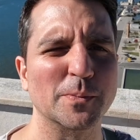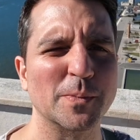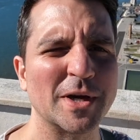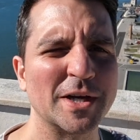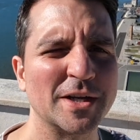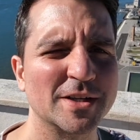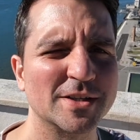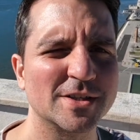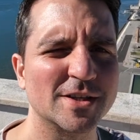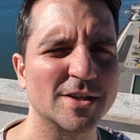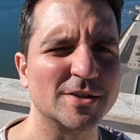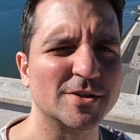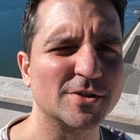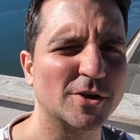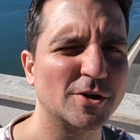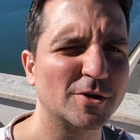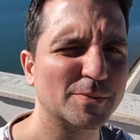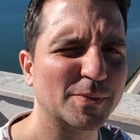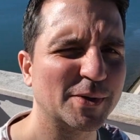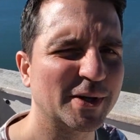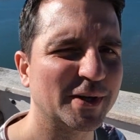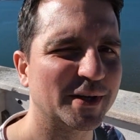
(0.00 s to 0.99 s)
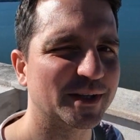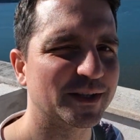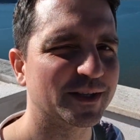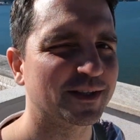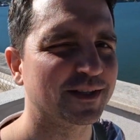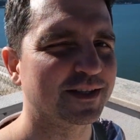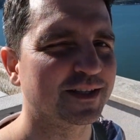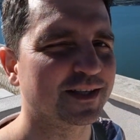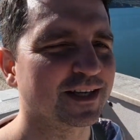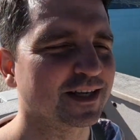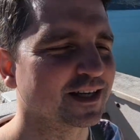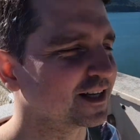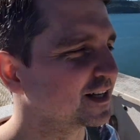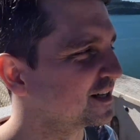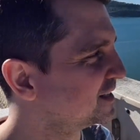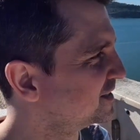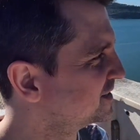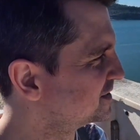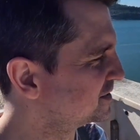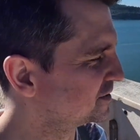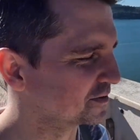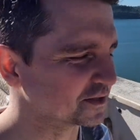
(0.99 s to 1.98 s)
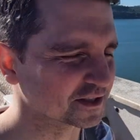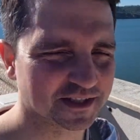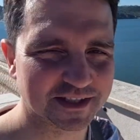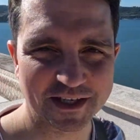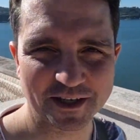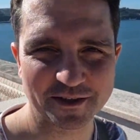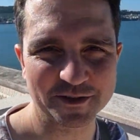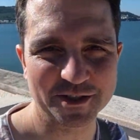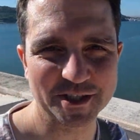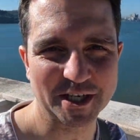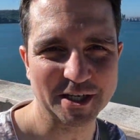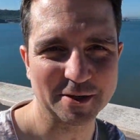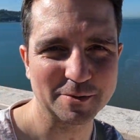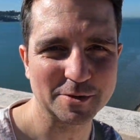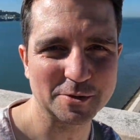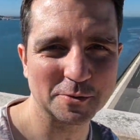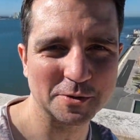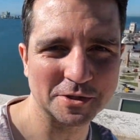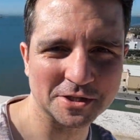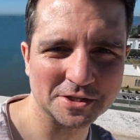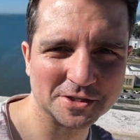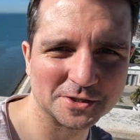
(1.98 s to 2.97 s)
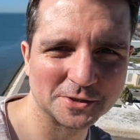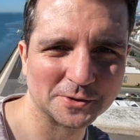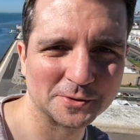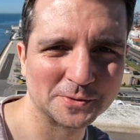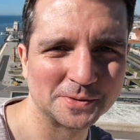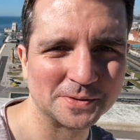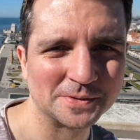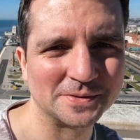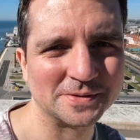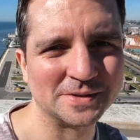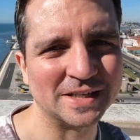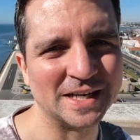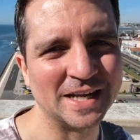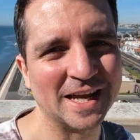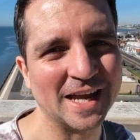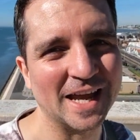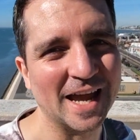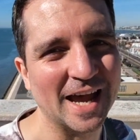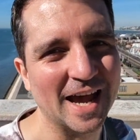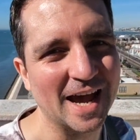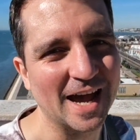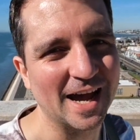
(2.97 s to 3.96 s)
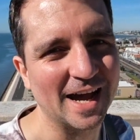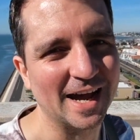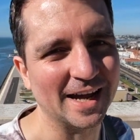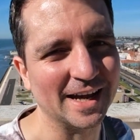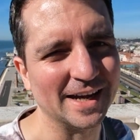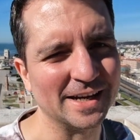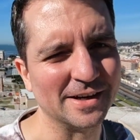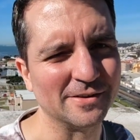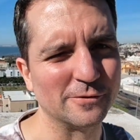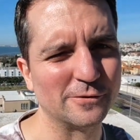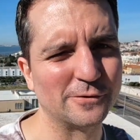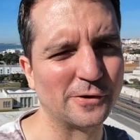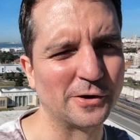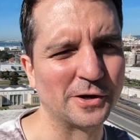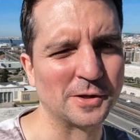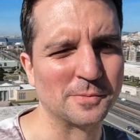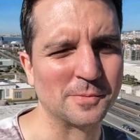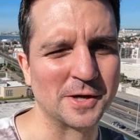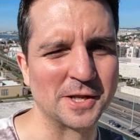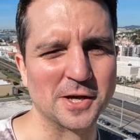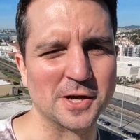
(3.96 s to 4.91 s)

made it to the top, doing a sound check between the two, and finally made